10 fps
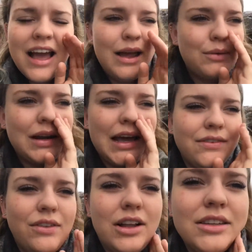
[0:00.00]
I'm gonna
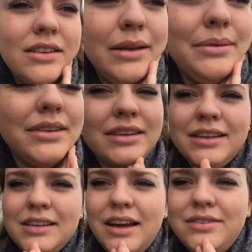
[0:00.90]
have lots of clips in
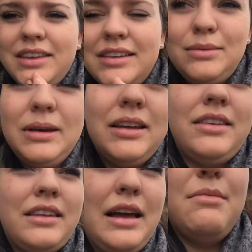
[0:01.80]
this, of this
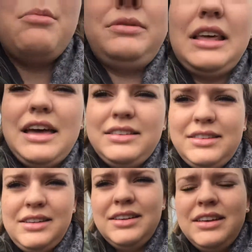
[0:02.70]
because I'm
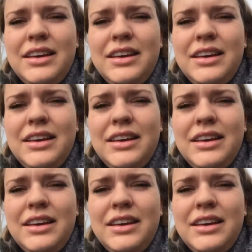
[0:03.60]
obsessed.